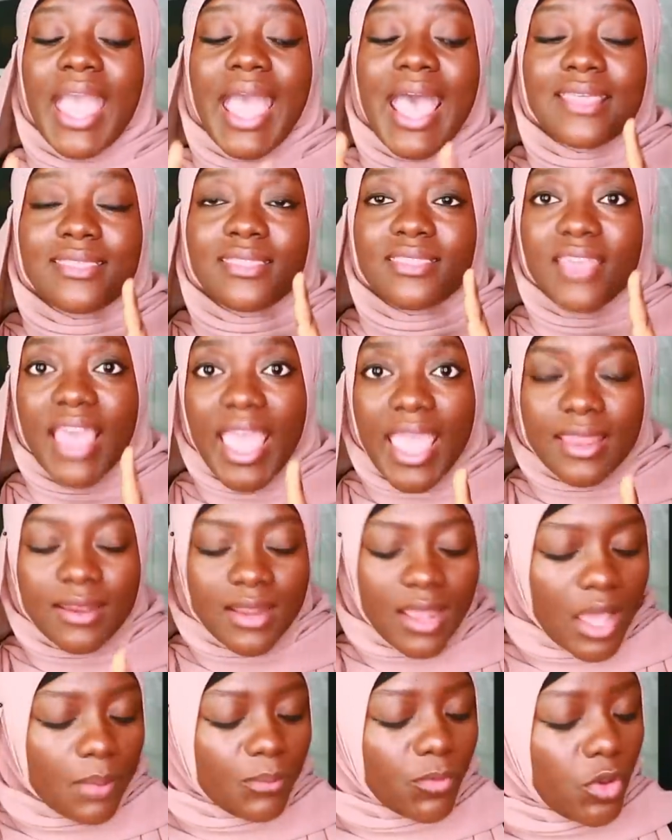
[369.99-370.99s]
And
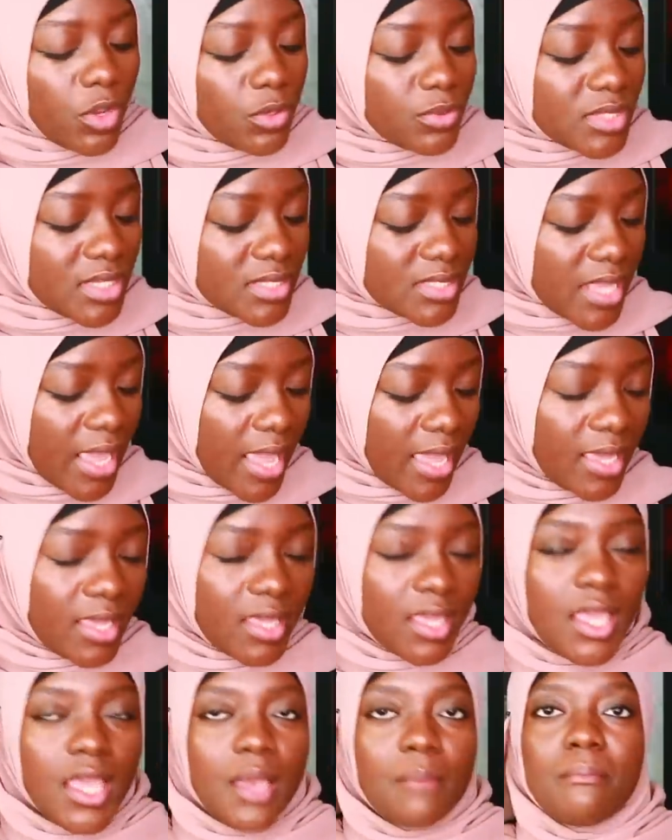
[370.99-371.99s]
then I'm going to
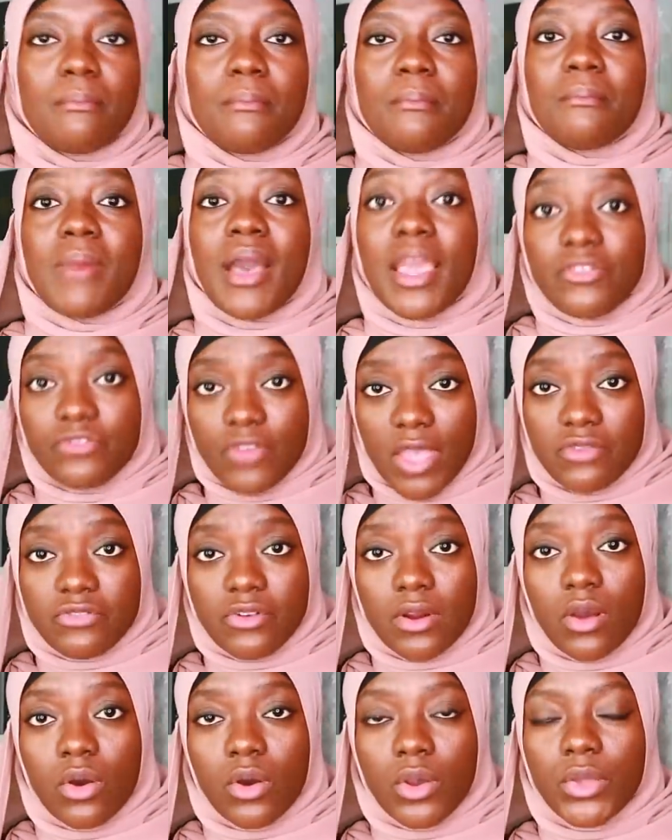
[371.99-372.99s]
take my
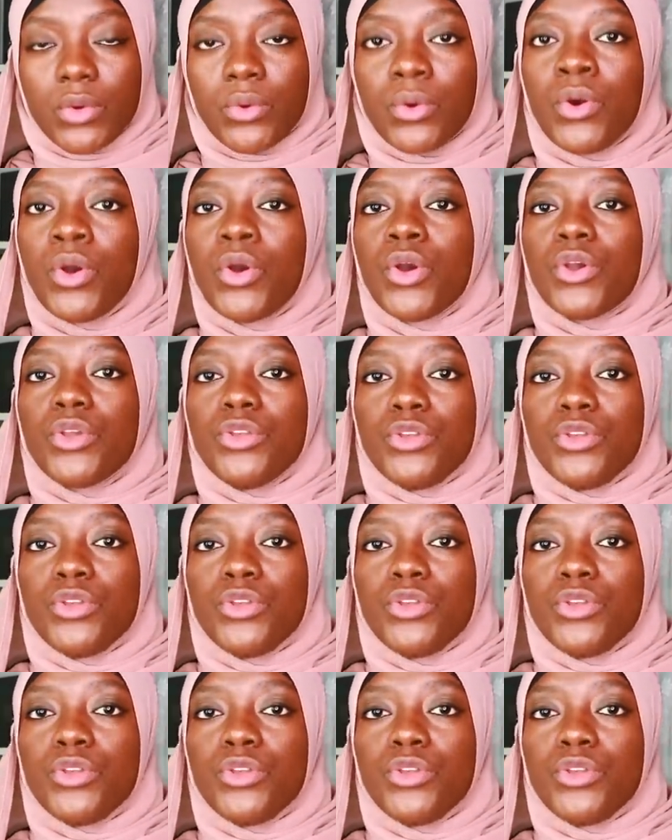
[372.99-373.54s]
favorite oil.